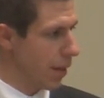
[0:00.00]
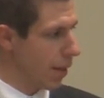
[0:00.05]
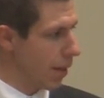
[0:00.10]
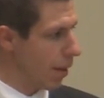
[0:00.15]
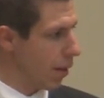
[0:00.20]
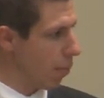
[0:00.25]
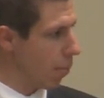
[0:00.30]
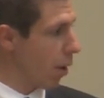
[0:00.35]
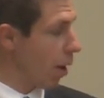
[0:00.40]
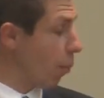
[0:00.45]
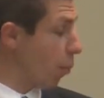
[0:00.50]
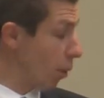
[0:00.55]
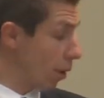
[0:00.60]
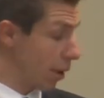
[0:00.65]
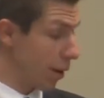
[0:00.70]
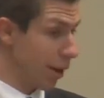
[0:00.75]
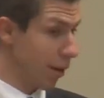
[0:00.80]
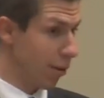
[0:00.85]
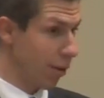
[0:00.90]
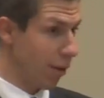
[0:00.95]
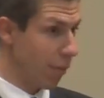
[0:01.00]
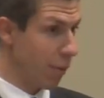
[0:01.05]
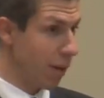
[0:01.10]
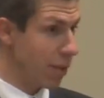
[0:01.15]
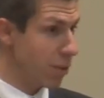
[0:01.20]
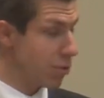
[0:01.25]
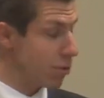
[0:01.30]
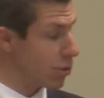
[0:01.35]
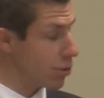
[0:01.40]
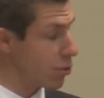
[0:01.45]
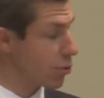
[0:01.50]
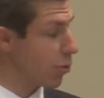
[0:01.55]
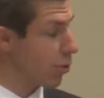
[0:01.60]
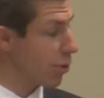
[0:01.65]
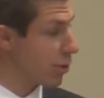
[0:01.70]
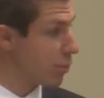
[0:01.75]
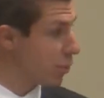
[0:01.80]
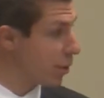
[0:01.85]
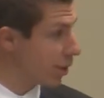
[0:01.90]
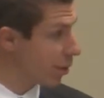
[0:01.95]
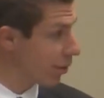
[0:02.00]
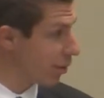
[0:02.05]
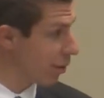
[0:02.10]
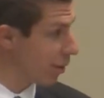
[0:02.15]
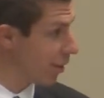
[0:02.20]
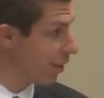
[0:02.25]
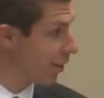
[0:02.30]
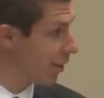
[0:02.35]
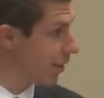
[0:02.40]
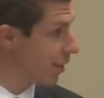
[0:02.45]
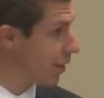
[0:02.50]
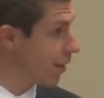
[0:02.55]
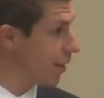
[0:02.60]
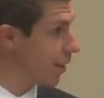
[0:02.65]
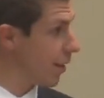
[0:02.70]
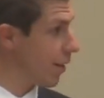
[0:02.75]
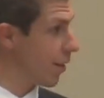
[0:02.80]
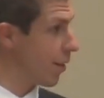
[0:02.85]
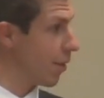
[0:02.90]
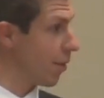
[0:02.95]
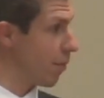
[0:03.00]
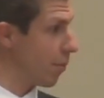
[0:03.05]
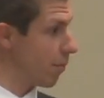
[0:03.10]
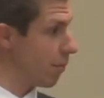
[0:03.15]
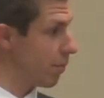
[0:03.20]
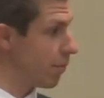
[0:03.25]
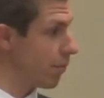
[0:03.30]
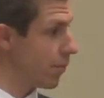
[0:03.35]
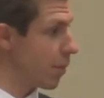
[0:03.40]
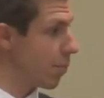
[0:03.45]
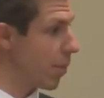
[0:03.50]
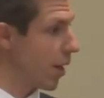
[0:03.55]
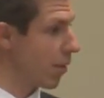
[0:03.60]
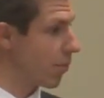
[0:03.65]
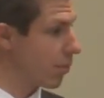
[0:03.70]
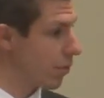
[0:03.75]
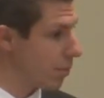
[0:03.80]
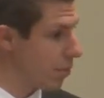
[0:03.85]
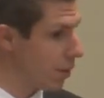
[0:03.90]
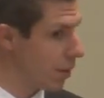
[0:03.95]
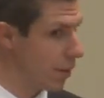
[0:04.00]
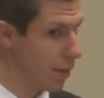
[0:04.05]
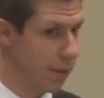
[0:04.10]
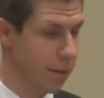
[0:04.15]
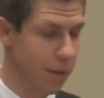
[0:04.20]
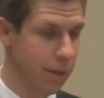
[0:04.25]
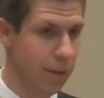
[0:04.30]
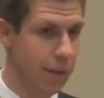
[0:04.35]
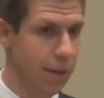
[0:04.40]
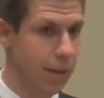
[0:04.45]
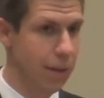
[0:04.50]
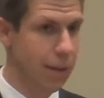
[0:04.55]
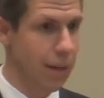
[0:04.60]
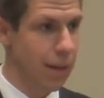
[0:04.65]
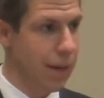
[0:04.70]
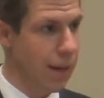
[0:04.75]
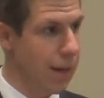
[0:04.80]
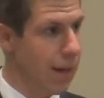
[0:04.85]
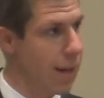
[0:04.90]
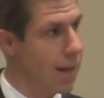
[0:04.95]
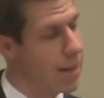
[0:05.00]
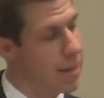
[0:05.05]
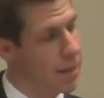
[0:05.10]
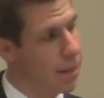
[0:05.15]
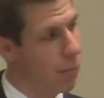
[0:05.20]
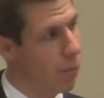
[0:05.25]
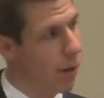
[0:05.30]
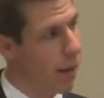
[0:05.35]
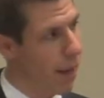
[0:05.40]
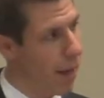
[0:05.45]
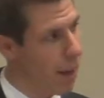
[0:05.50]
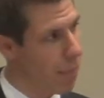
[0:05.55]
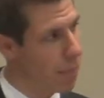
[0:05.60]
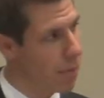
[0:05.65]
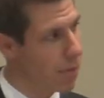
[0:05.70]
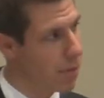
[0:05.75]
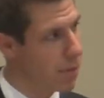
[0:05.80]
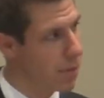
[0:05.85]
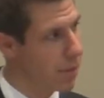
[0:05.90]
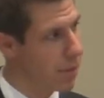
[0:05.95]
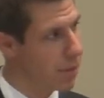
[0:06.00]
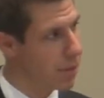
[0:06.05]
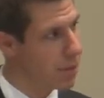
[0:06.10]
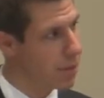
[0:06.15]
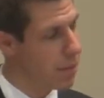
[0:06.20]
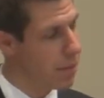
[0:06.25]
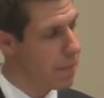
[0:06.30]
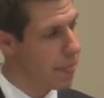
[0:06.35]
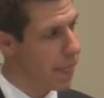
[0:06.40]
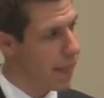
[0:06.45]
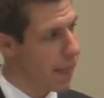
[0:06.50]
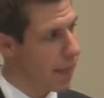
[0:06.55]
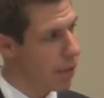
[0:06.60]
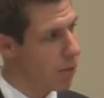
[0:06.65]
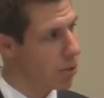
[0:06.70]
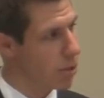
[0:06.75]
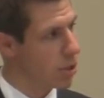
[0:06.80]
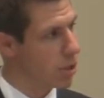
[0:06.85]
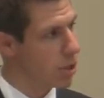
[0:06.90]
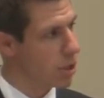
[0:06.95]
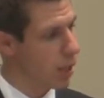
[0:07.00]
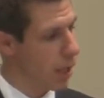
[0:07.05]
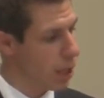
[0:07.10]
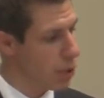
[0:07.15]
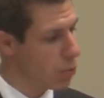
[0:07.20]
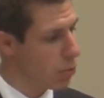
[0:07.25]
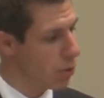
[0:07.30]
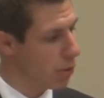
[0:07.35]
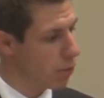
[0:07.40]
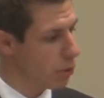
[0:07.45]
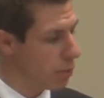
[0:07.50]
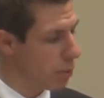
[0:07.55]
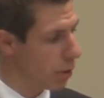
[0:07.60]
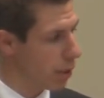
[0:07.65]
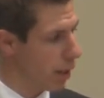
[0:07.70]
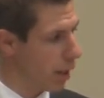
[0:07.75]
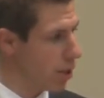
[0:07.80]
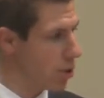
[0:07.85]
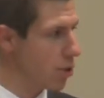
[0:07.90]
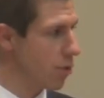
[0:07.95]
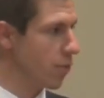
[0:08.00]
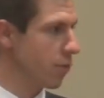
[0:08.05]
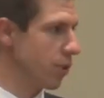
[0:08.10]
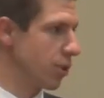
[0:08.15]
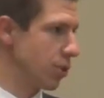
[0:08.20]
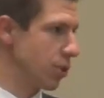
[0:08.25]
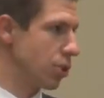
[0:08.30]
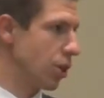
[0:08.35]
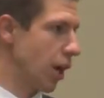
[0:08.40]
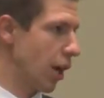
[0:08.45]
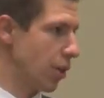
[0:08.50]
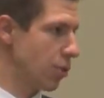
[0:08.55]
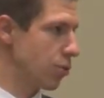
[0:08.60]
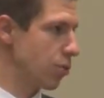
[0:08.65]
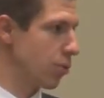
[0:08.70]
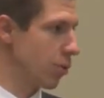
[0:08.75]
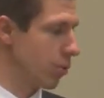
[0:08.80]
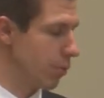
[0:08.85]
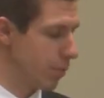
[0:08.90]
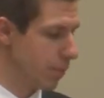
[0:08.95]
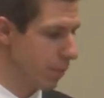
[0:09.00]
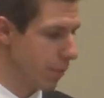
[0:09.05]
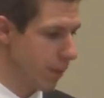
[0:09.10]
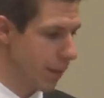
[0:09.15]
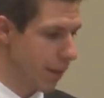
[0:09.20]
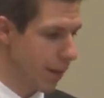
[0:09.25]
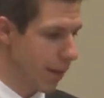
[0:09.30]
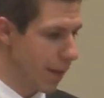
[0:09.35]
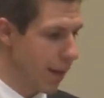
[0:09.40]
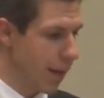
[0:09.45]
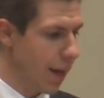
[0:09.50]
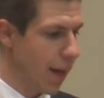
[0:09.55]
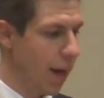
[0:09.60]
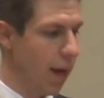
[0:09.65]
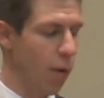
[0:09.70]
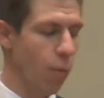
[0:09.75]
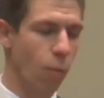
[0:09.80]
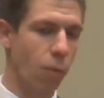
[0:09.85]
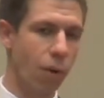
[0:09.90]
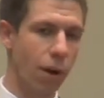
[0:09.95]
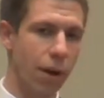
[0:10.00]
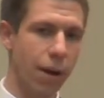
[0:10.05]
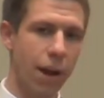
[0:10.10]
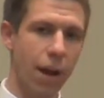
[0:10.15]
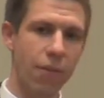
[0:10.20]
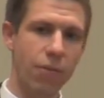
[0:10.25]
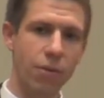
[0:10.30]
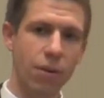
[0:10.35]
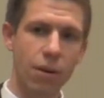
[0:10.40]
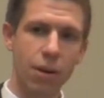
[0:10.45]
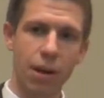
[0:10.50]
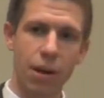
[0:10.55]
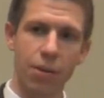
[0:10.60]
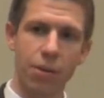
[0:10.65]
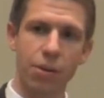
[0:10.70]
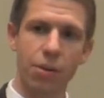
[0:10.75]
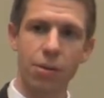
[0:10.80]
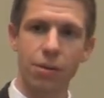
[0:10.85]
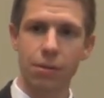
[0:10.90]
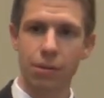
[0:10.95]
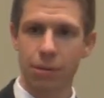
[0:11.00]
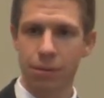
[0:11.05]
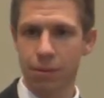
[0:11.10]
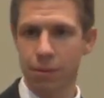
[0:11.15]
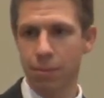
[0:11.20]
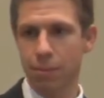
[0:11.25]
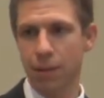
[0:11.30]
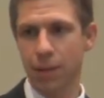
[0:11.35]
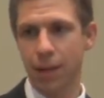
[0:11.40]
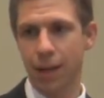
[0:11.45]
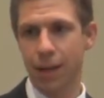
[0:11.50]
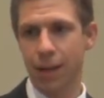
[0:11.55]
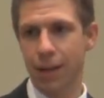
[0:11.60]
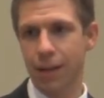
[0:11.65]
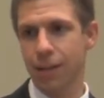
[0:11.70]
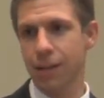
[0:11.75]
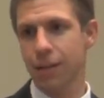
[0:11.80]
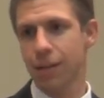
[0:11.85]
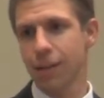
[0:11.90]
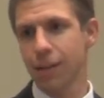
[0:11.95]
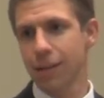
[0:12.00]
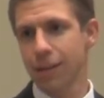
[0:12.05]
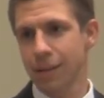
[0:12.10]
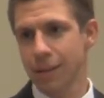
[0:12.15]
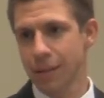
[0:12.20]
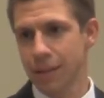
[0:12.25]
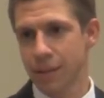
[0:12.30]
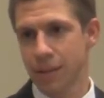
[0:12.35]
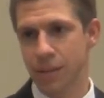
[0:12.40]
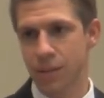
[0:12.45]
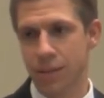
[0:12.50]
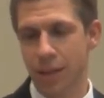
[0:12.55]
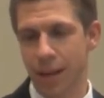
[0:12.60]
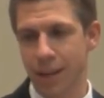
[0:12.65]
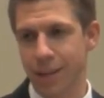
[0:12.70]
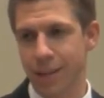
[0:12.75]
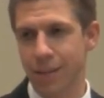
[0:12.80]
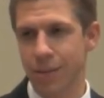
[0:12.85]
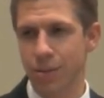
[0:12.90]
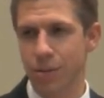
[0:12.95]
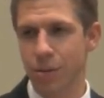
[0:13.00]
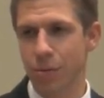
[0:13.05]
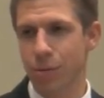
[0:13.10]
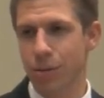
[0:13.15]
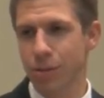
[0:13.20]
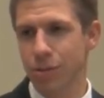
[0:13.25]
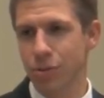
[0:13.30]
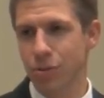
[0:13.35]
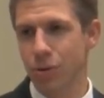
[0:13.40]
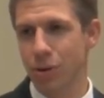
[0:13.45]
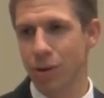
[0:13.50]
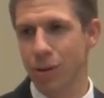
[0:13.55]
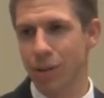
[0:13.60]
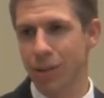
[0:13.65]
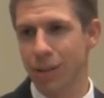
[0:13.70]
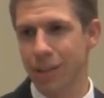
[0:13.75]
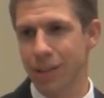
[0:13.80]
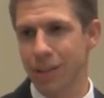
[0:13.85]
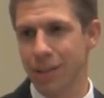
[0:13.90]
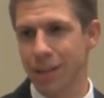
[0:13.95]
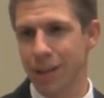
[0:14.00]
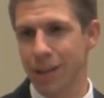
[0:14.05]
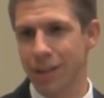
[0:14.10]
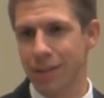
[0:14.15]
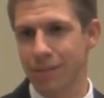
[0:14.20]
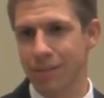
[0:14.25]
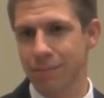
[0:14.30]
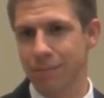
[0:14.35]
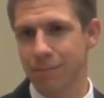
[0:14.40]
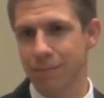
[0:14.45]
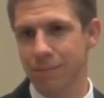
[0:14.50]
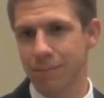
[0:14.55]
Uh, I work in aircraft maintenance, so this story is particularly um, impactful to me. And what happened is there's a schedule of lubrication for this jack screw, and one after another mechanic decided, you know, it's too hard to get to that.